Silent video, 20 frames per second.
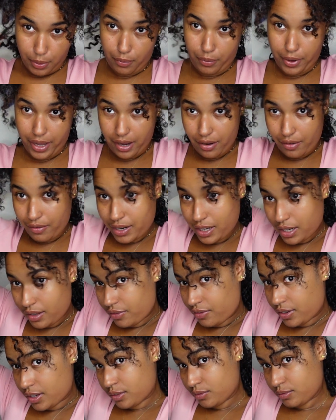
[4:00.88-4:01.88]
wet or
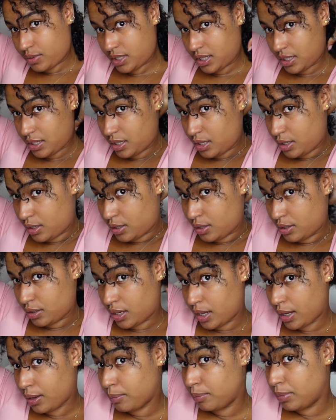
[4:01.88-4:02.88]
anything when you
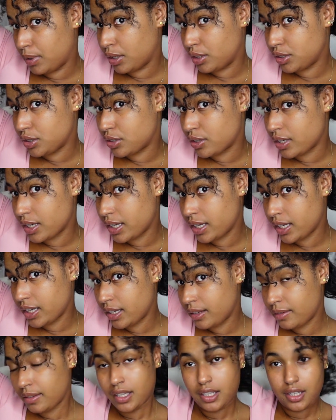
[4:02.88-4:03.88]
like blow dry
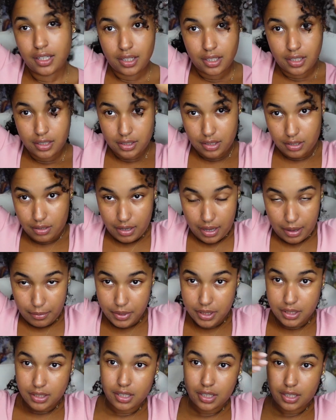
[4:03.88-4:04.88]
it. So I'm
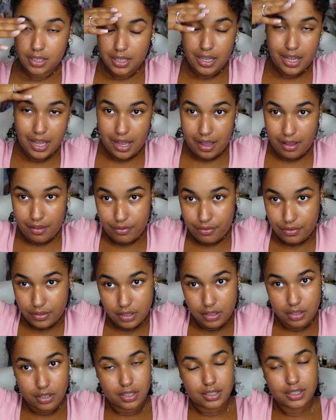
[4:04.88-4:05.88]
just gonna have
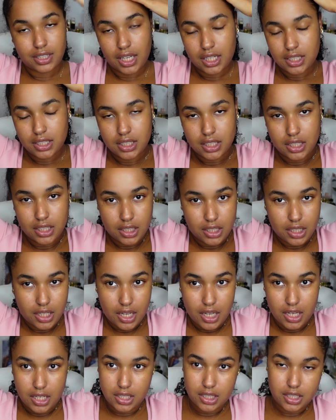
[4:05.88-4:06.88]
those sections
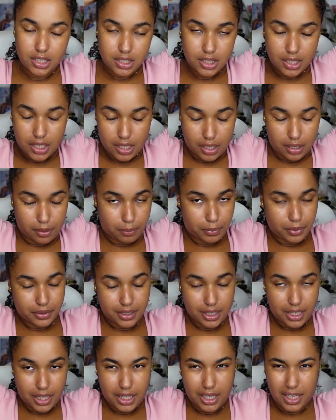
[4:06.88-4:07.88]
and just keep
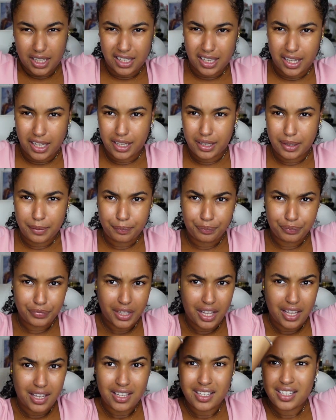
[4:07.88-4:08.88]
taking like
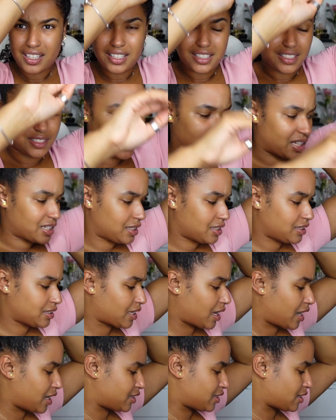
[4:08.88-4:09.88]
sections
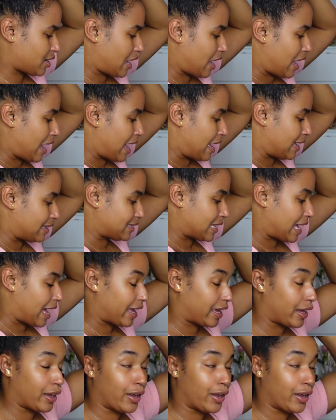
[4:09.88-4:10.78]
as I